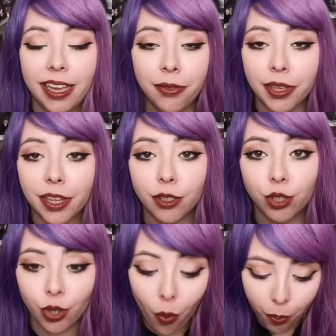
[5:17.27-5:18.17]
I think that is
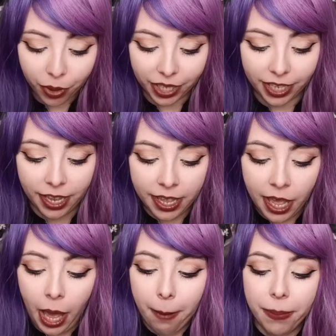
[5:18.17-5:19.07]
so pretty.
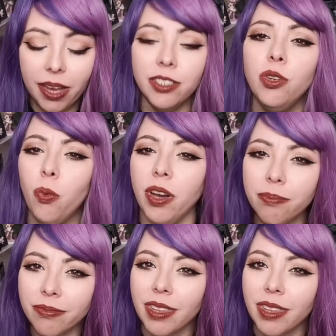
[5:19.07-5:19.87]
But you know what?